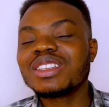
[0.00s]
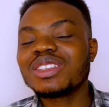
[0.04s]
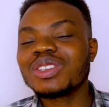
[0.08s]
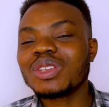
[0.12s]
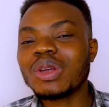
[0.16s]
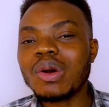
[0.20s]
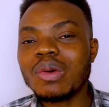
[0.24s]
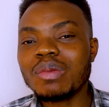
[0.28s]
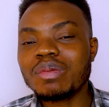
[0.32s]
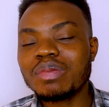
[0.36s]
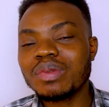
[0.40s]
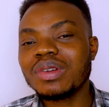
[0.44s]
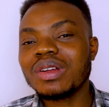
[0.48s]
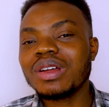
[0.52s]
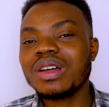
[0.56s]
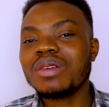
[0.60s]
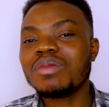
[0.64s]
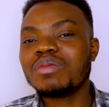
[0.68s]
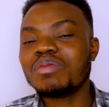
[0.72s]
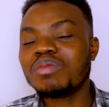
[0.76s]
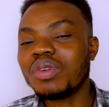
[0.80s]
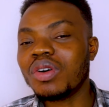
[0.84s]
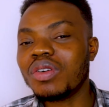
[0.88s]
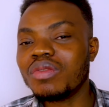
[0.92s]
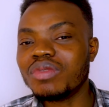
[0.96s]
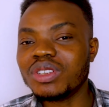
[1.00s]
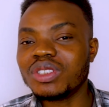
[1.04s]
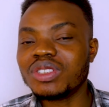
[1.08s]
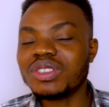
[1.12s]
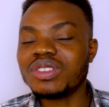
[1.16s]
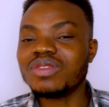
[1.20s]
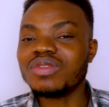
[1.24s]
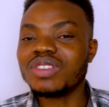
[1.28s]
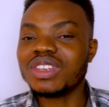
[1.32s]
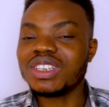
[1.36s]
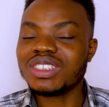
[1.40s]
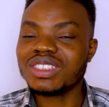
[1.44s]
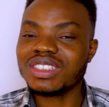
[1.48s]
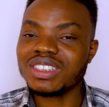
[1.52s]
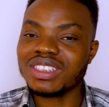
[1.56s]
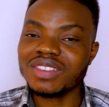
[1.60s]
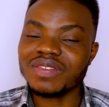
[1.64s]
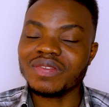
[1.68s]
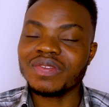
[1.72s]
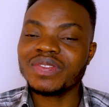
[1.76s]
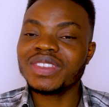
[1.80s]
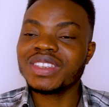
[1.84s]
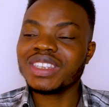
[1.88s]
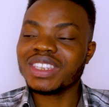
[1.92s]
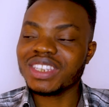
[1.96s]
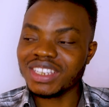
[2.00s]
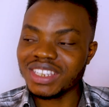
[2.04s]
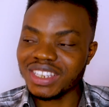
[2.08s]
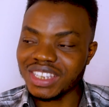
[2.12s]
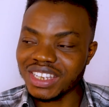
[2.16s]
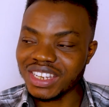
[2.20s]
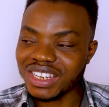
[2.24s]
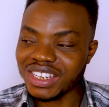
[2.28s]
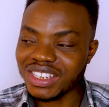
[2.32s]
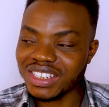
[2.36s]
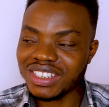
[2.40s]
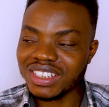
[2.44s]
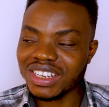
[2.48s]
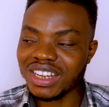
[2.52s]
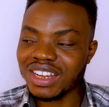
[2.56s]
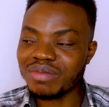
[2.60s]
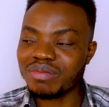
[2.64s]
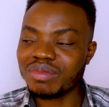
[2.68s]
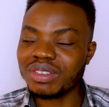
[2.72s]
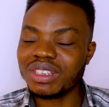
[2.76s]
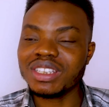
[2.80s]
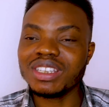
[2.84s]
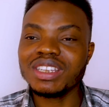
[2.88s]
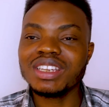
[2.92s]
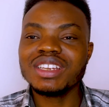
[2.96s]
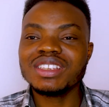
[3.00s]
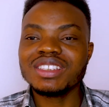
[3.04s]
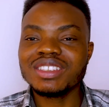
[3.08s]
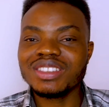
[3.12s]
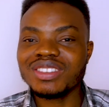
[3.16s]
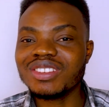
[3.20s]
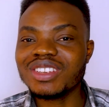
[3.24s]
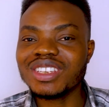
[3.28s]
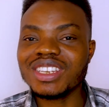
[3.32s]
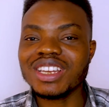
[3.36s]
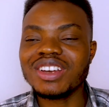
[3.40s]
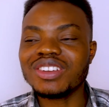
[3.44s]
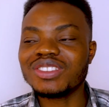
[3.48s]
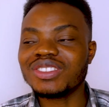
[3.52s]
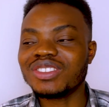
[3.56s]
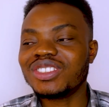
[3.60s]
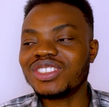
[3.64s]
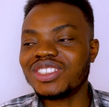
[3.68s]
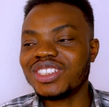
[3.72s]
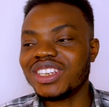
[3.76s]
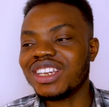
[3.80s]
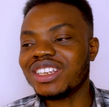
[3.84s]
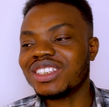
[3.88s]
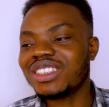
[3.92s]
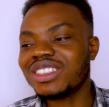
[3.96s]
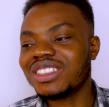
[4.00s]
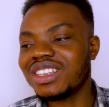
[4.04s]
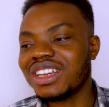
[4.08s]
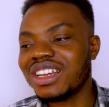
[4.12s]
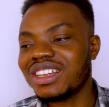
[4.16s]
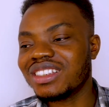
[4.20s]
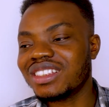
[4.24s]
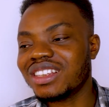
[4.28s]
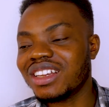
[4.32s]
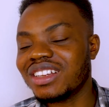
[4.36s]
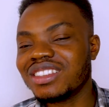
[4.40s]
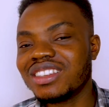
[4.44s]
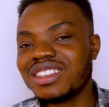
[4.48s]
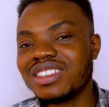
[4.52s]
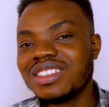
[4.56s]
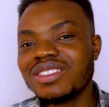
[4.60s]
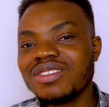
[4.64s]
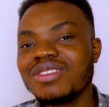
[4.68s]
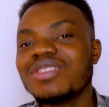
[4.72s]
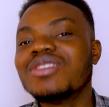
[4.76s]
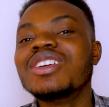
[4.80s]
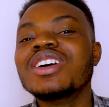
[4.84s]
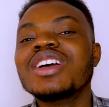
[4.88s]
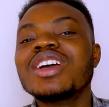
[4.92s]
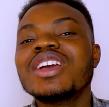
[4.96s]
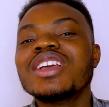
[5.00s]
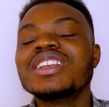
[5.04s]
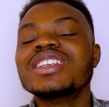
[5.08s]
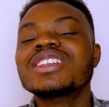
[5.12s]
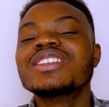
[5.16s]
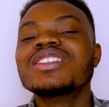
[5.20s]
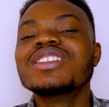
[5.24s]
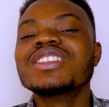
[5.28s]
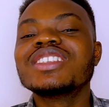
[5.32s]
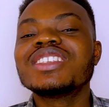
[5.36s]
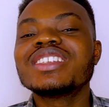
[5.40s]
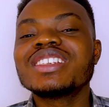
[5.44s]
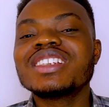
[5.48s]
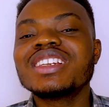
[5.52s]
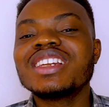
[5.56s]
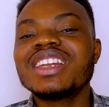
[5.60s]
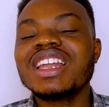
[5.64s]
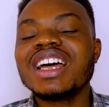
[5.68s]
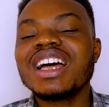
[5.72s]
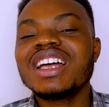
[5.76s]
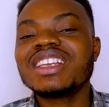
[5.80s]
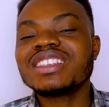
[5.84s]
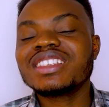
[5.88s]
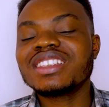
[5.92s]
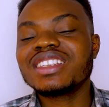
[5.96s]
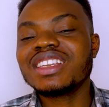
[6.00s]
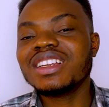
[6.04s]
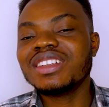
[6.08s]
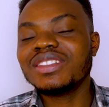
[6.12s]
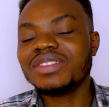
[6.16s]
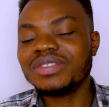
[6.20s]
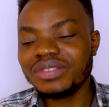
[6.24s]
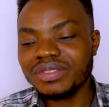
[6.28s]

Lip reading: top public university in Germany, so you can also check that out. So going to the last